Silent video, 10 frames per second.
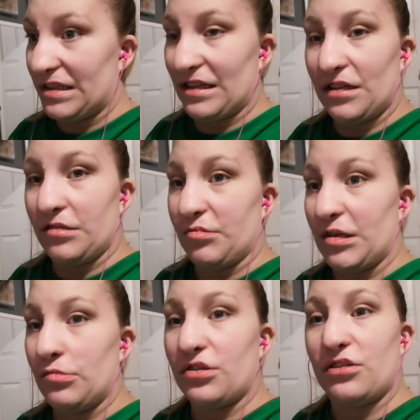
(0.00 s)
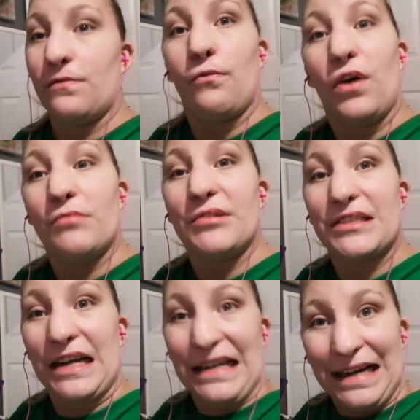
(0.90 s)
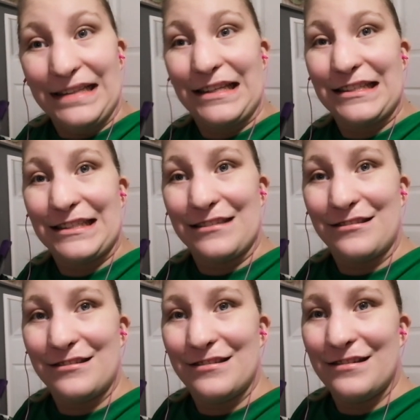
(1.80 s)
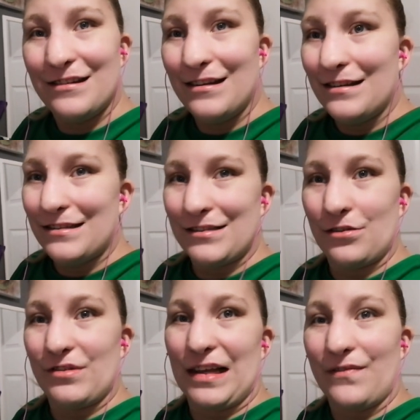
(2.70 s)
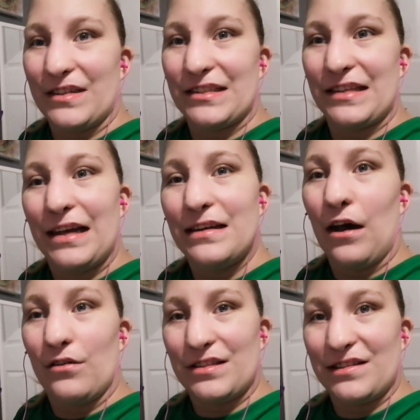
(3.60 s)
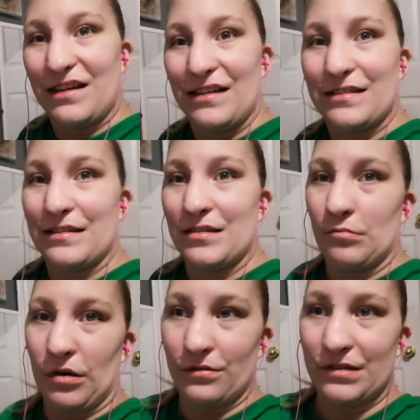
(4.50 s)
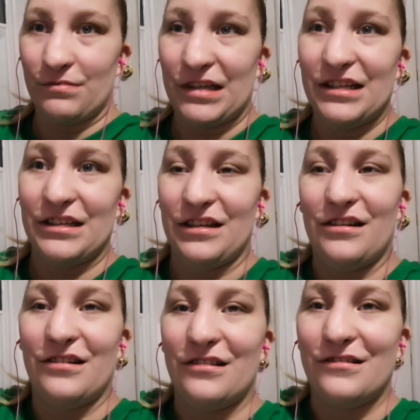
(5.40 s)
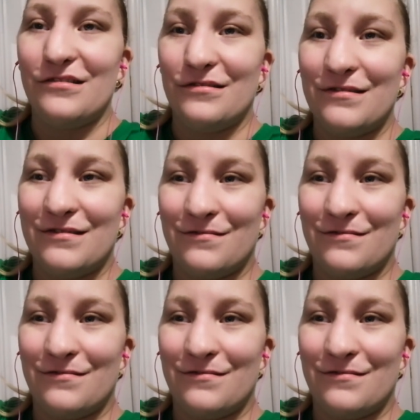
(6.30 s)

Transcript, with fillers: excited to be able to do Vlogmas again this year. So with that being said, I'll see you guys in tomorrow's video.